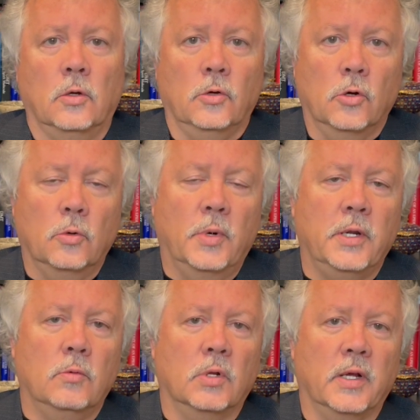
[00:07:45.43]

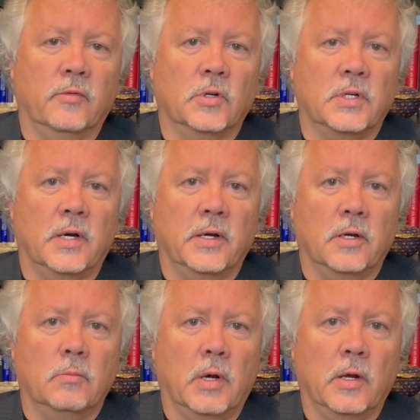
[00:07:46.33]
Nobody will ever die
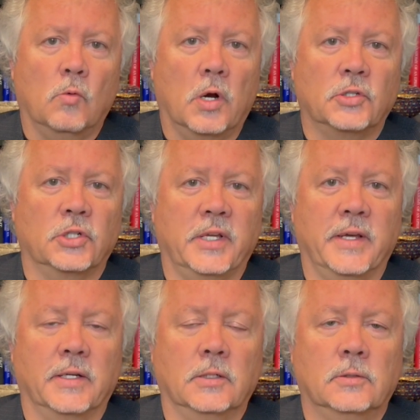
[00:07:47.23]
on my watch
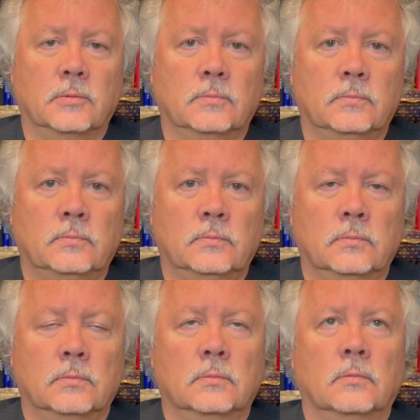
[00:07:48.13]
again.
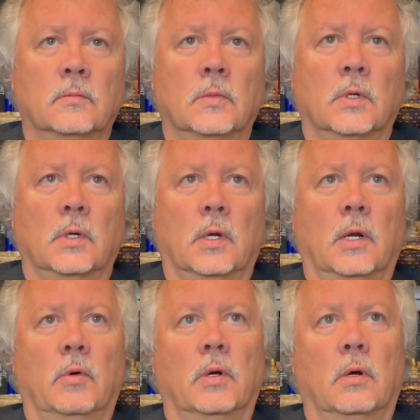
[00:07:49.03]
And
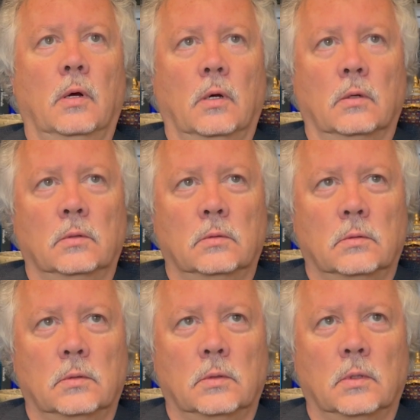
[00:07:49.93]
I went, oh,
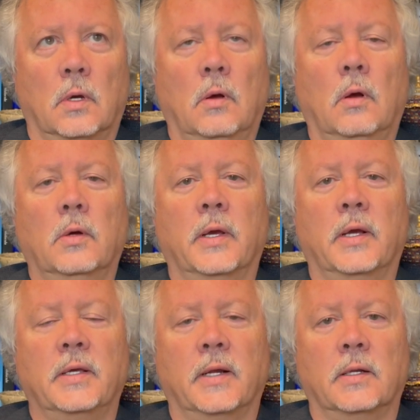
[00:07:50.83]
oh, okay,
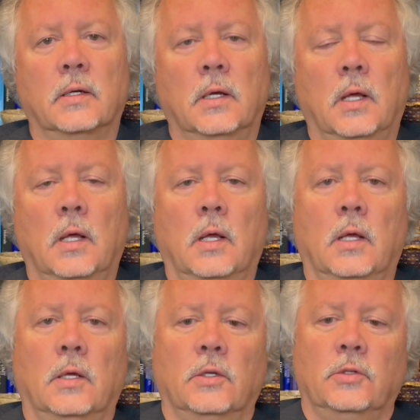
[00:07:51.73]
I get it.
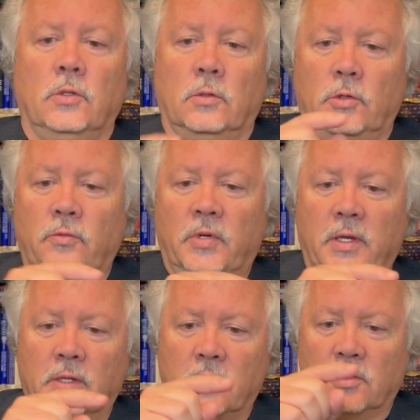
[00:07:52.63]
You've
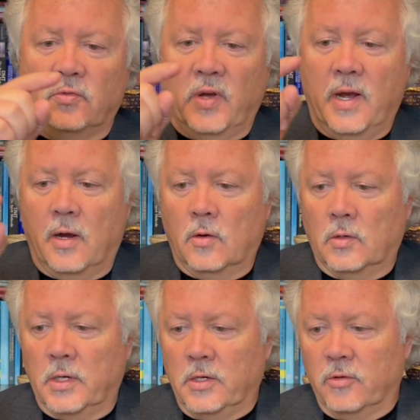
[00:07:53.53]
taken this
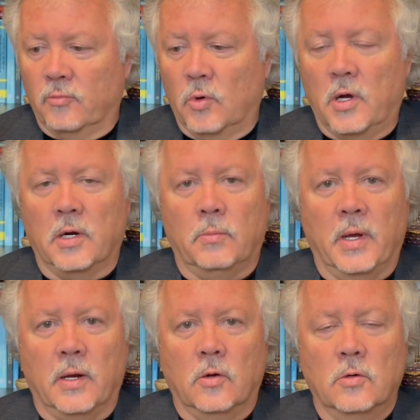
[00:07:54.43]
vow and you've brought it
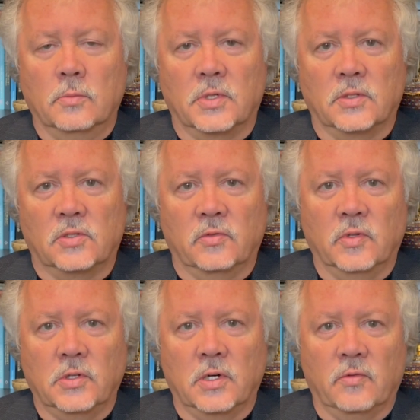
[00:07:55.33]
back home to the
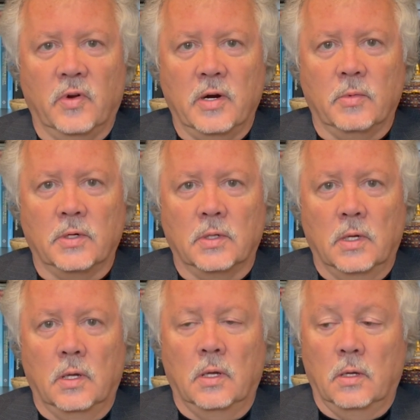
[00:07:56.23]
civilian environment.
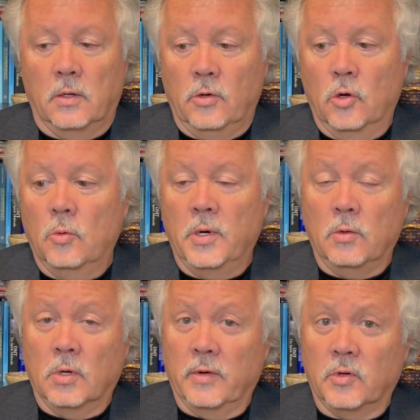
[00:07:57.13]
Nobody
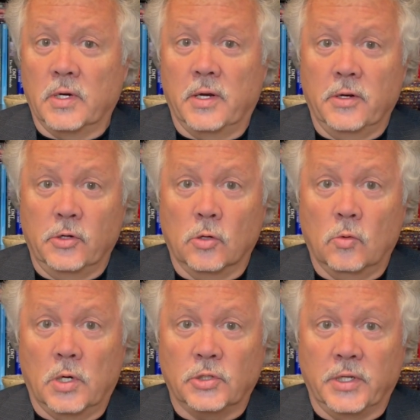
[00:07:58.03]
will ever die on your
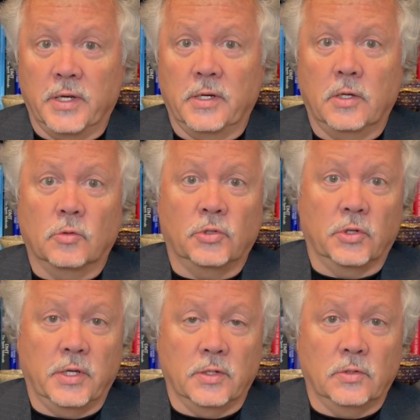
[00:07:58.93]
watch again equals your
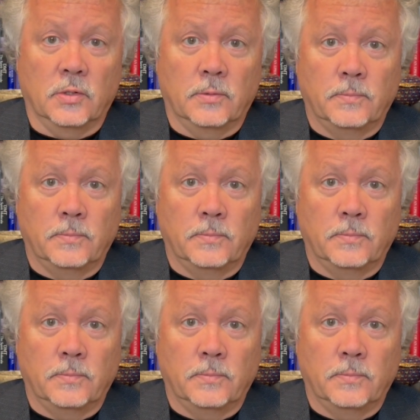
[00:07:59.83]
kids.